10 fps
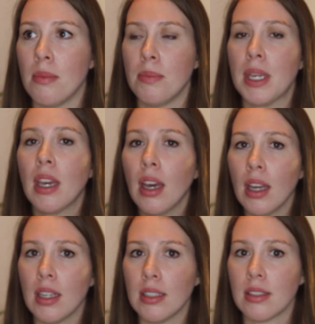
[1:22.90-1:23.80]

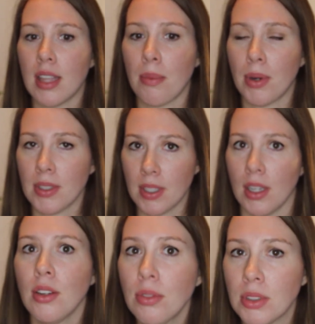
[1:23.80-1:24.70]
because that person
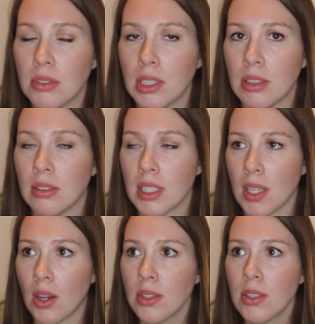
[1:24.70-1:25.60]
interviewing you is
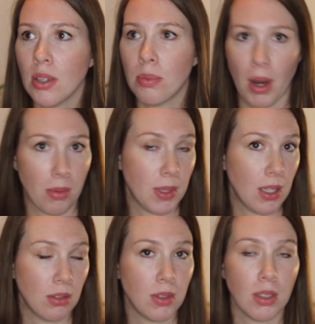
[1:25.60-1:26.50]
also probably
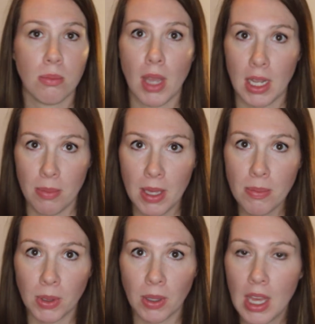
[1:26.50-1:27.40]
interviewing many
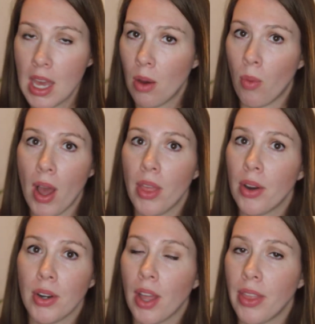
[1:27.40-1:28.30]
people.
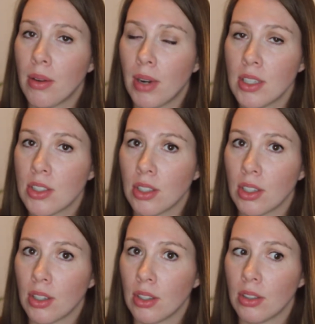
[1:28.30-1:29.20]
Whether or not
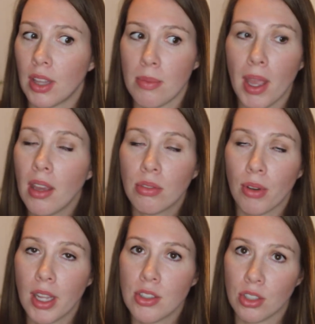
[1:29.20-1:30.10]
they may have
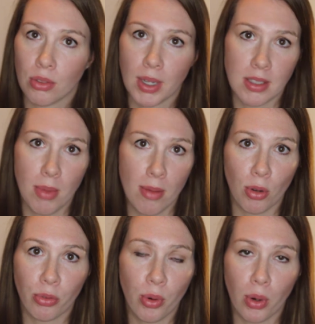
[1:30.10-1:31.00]
read your resume
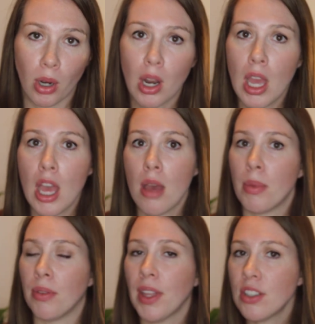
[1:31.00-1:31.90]
before,
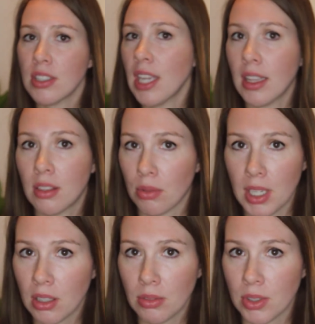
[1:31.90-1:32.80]
but if they just had
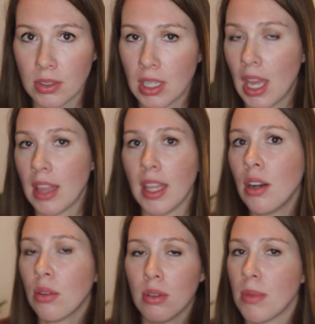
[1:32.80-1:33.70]
3 interviews, they
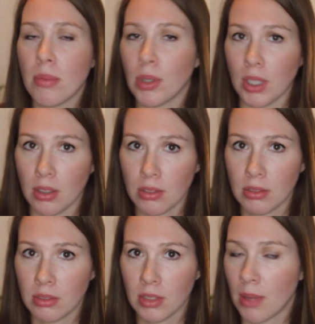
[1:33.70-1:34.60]
don't remember you.
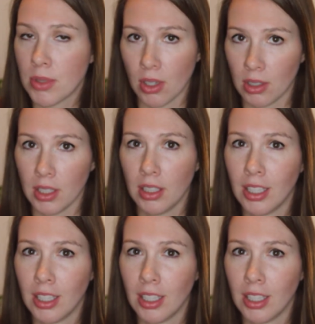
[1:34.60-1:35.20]
I'm sorry.